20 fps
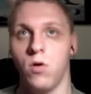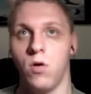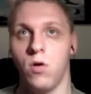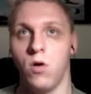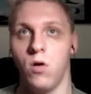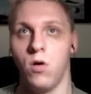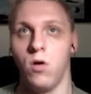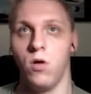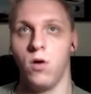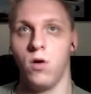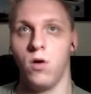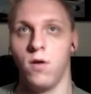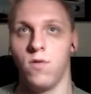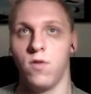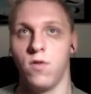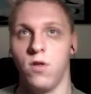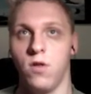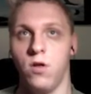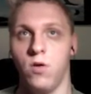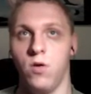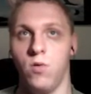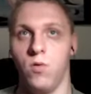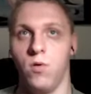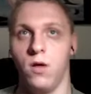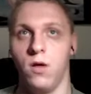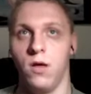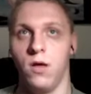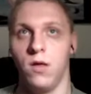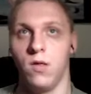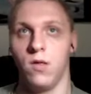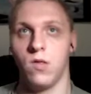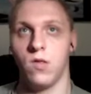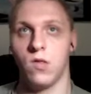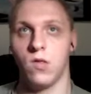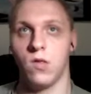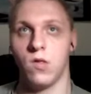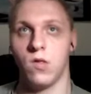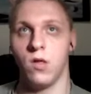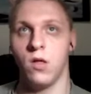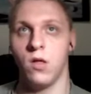All you have to do
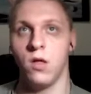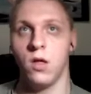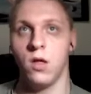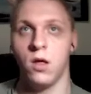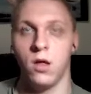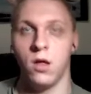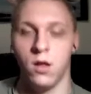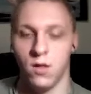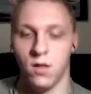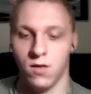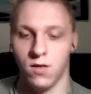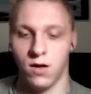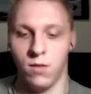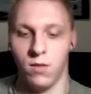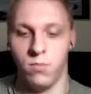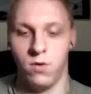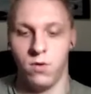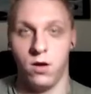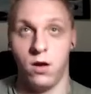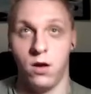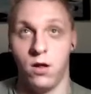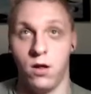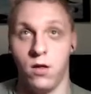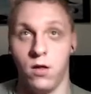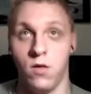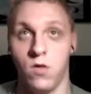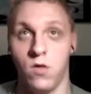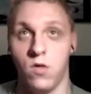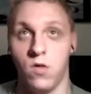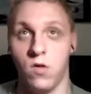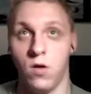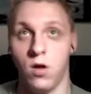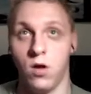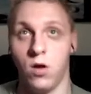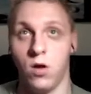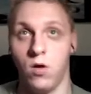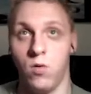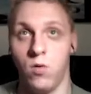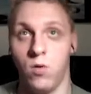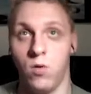is type in
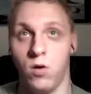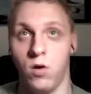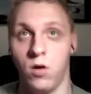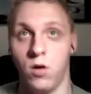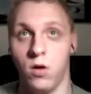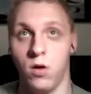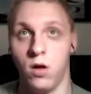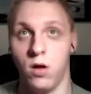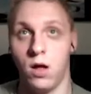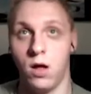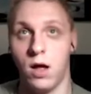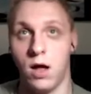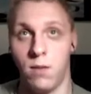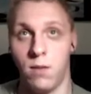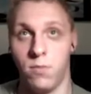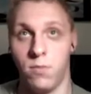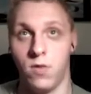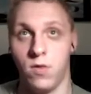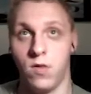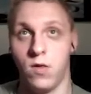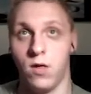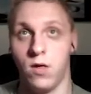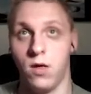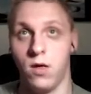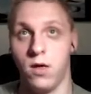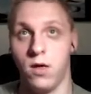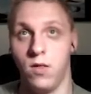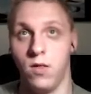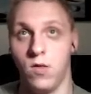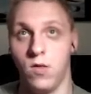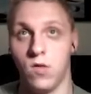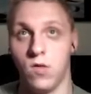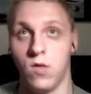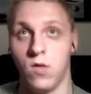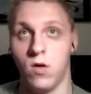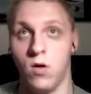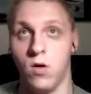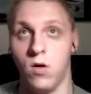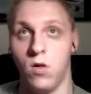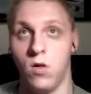sudo apt
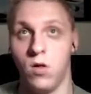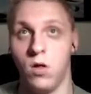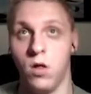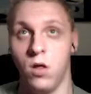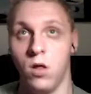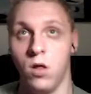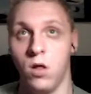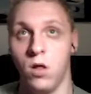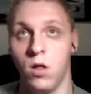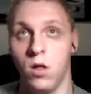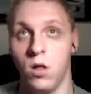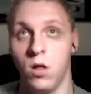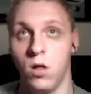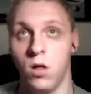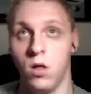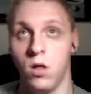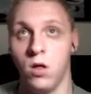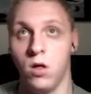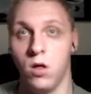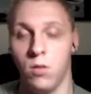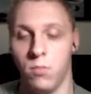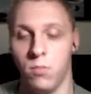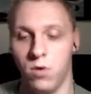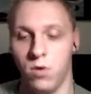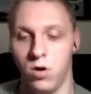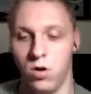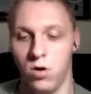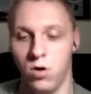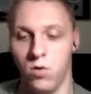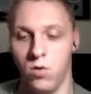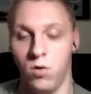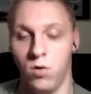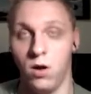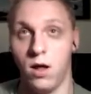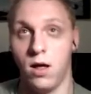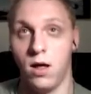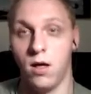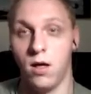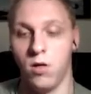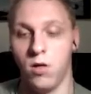install
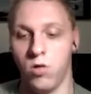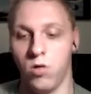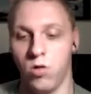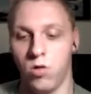mono-mcs,